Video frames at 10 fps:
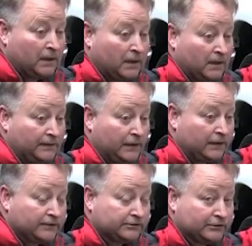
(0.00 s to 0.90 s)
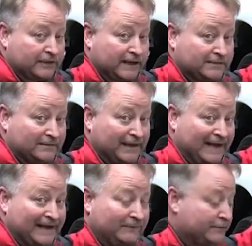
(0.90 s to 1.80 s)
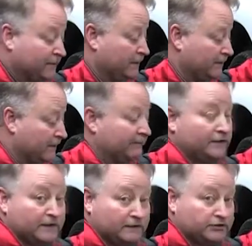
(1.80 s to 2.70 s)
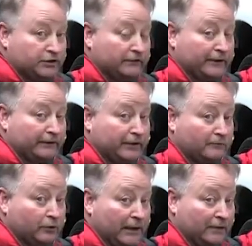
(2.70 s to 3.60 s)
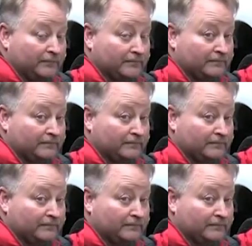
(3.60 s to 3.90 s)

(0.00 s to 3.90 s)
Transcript: The air conditioner takes about 80% of everything this generator can put out.